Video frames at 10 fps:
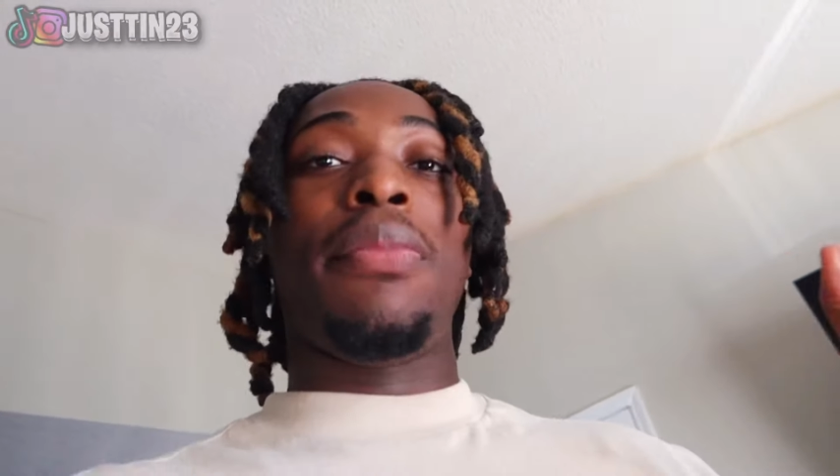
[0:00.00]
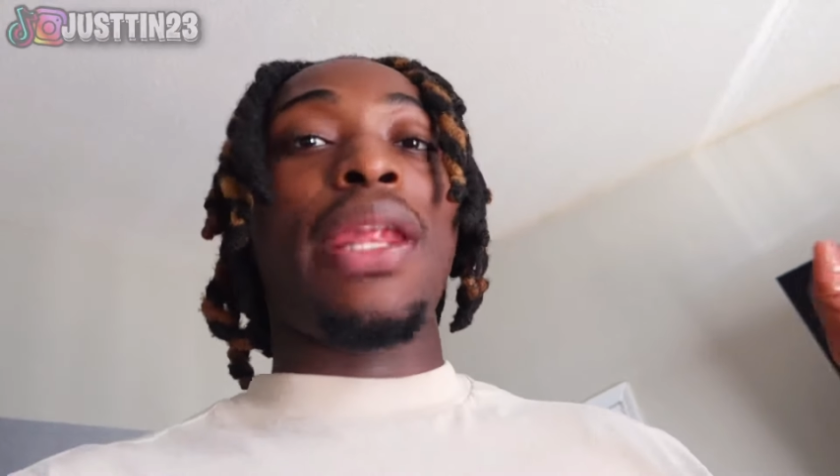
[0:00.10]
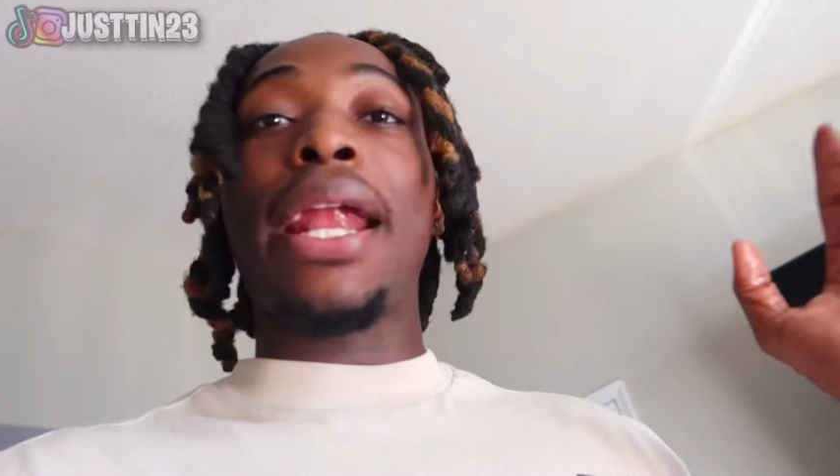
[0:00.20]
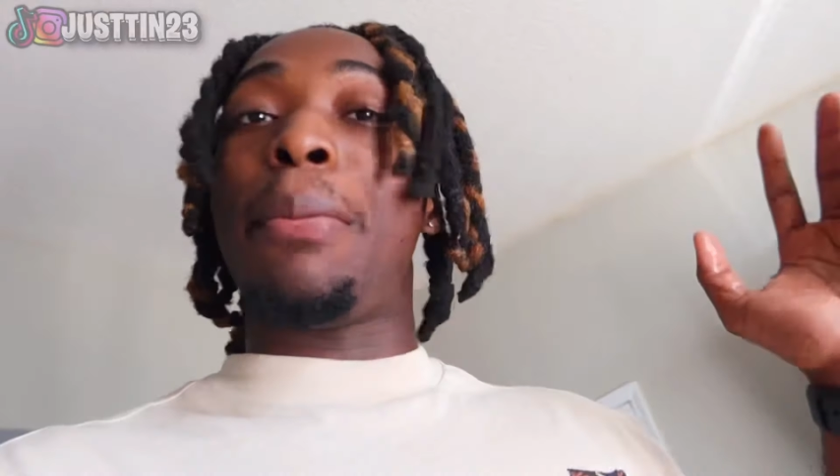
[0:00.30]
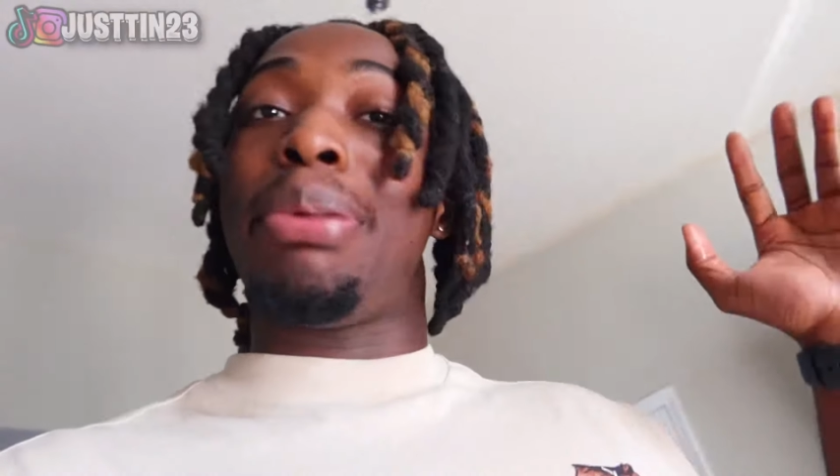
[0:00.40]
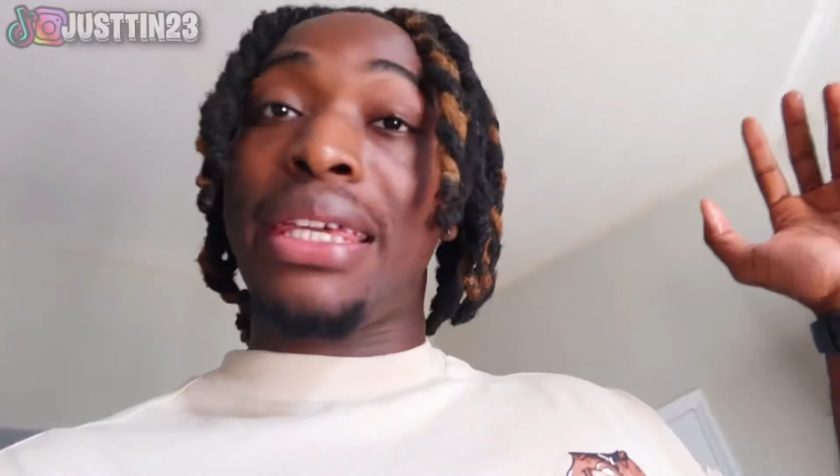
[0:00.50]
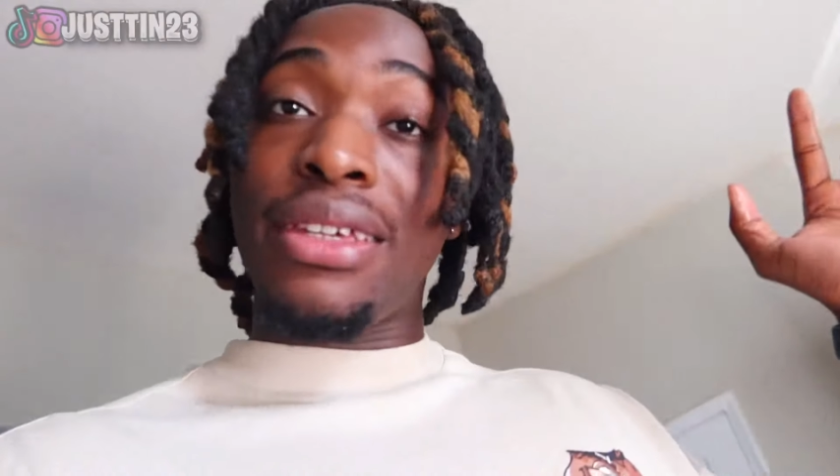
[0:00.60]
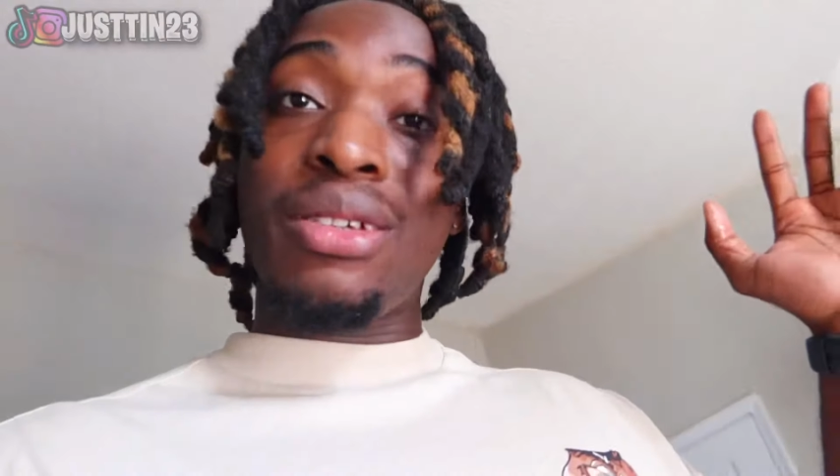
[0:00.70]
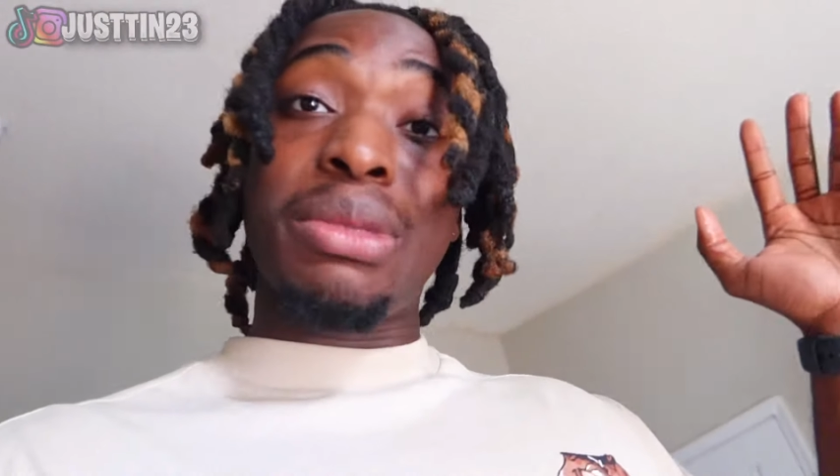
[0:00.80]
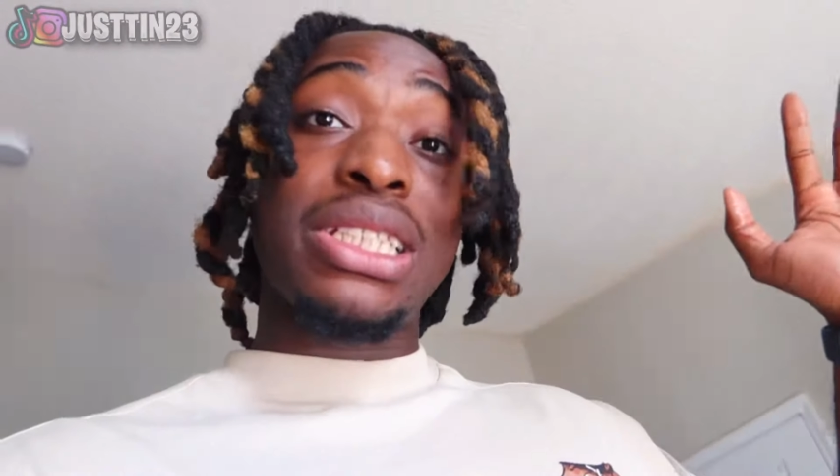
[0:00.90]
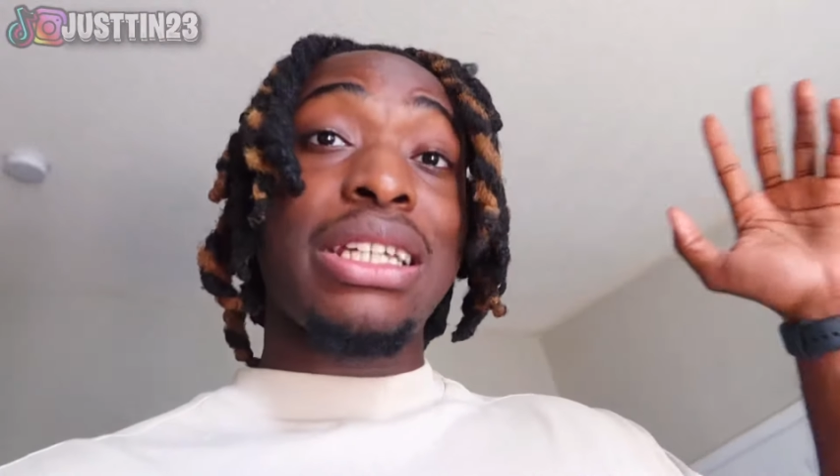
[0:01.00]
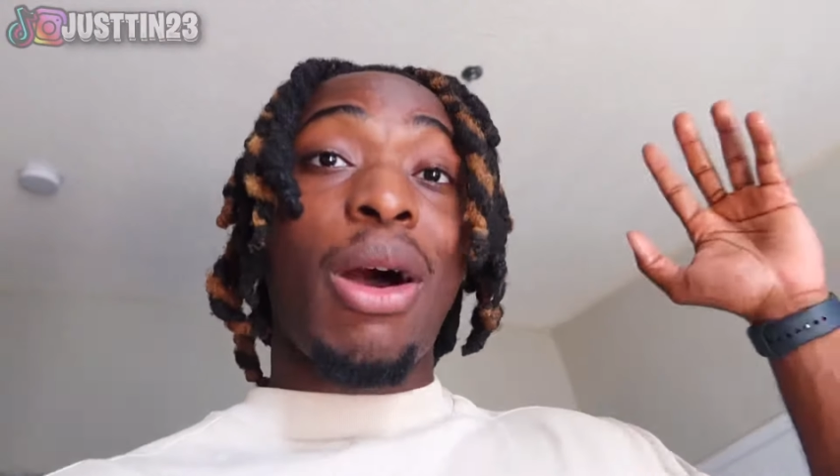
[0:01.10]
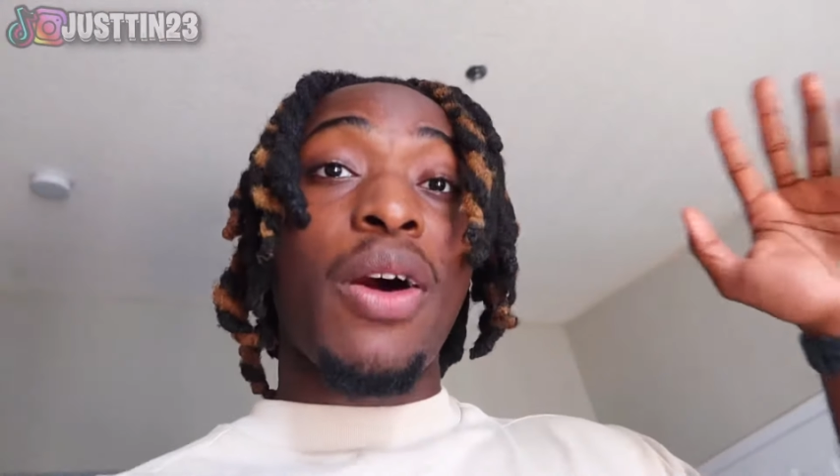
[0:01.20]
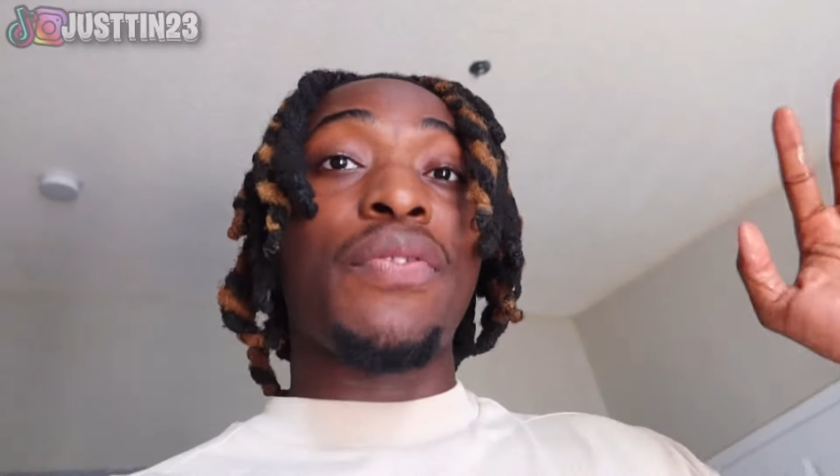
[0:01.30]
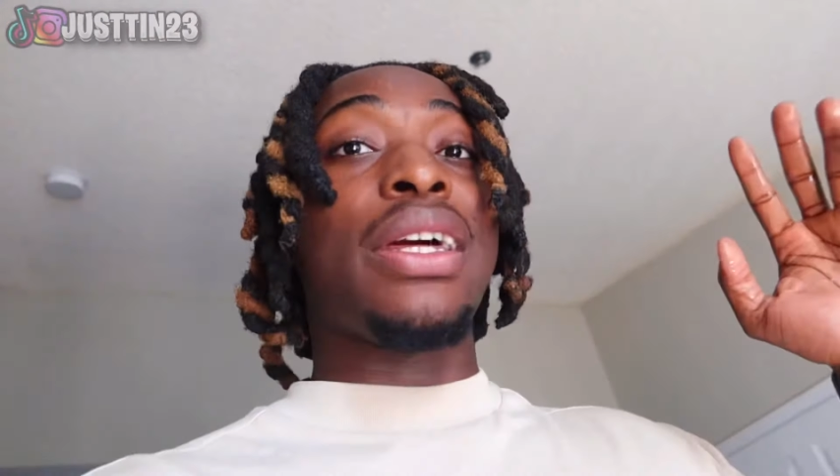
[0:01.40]
not a pill, but she
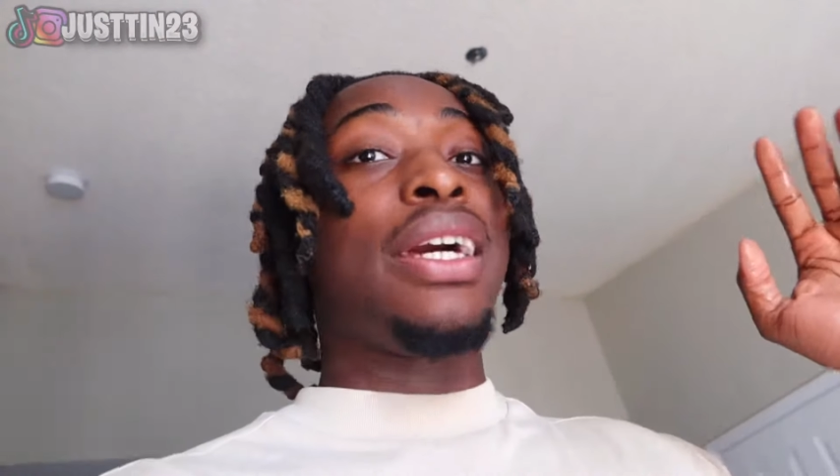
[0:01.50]
off the